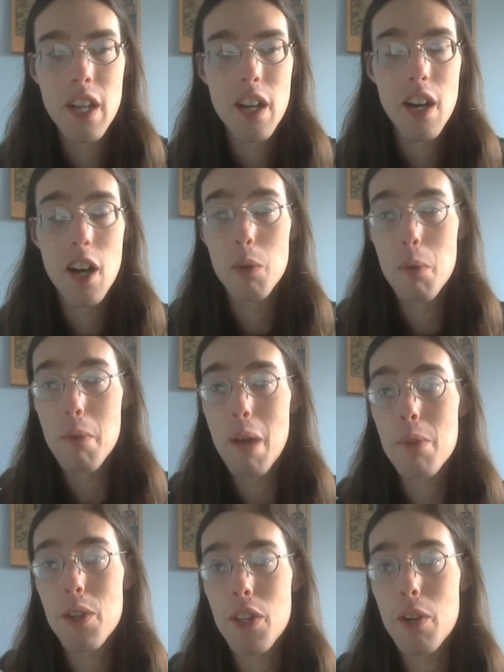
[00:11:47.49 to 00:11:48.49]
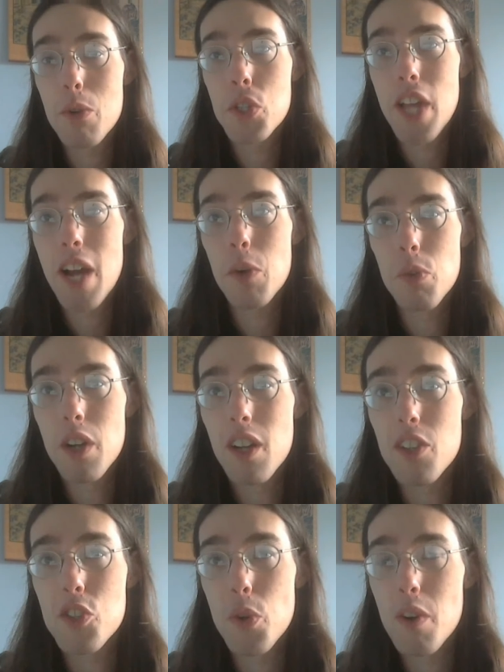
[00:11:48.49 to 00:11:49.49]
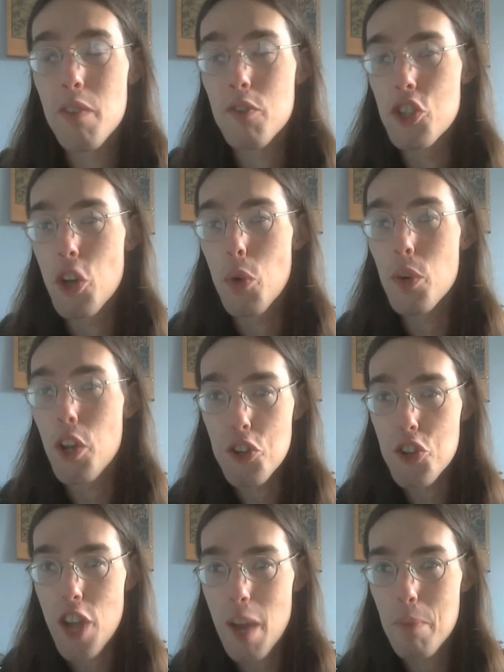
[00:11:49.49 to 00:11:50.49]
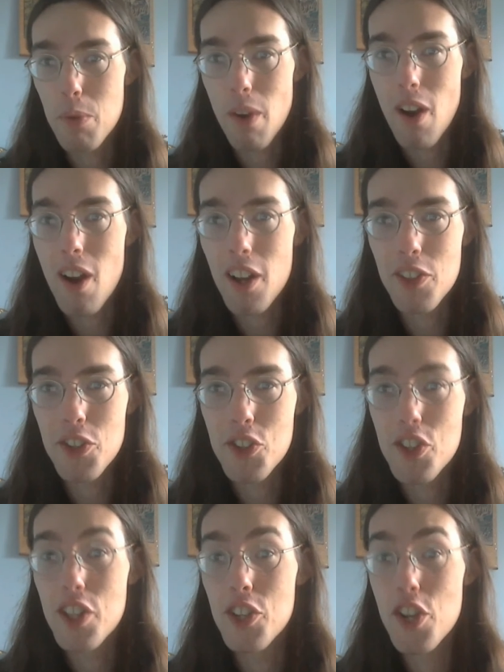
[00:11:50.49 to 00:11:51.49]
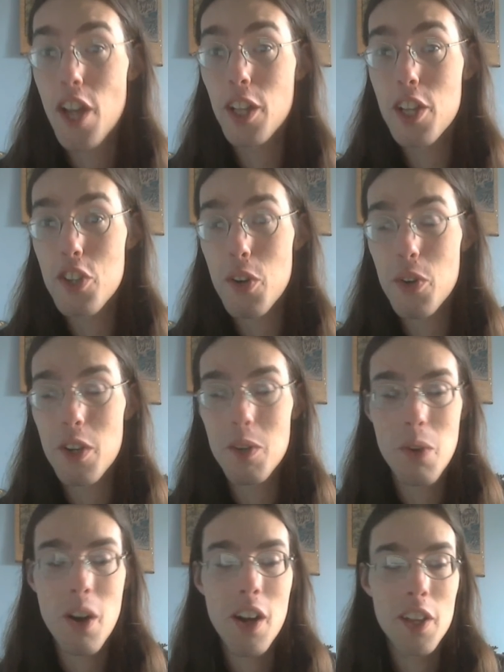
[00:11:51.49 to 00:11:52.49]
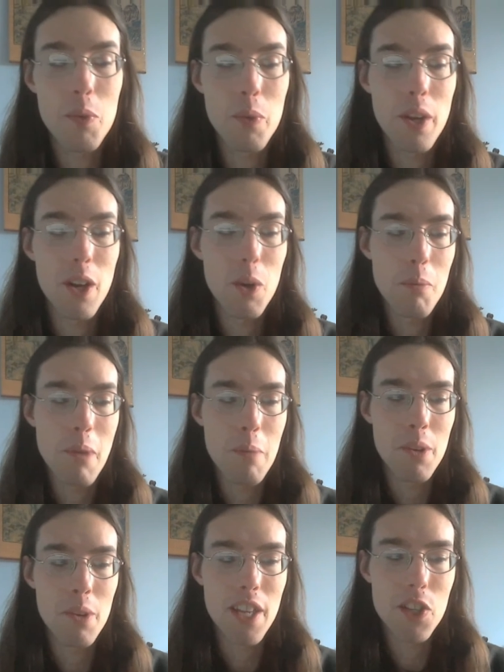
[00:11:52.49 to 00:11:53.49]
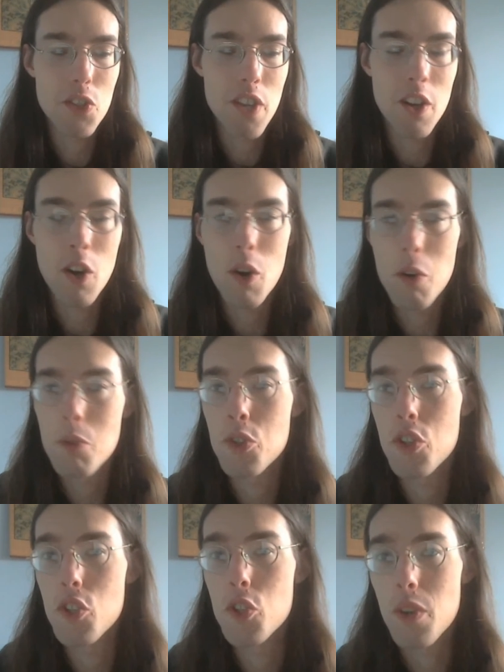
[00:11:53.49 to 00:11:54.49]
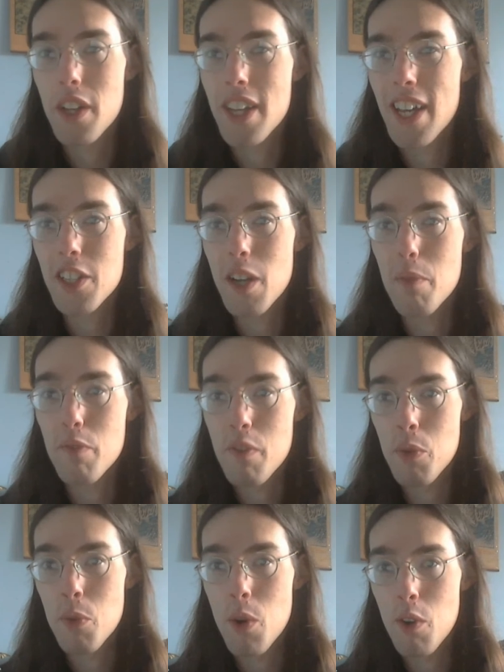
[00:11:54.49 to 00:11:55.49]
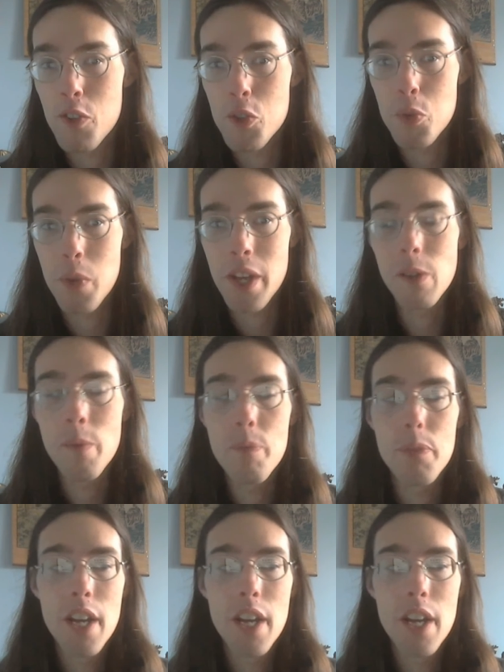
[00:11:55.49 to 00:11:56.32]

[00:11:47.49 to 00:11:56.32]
Remember, there was that sort of donut-shaped rock, the jelly donut rock that we all remember, and they said, oh, it was just sort of kicked up from the rover's wheel,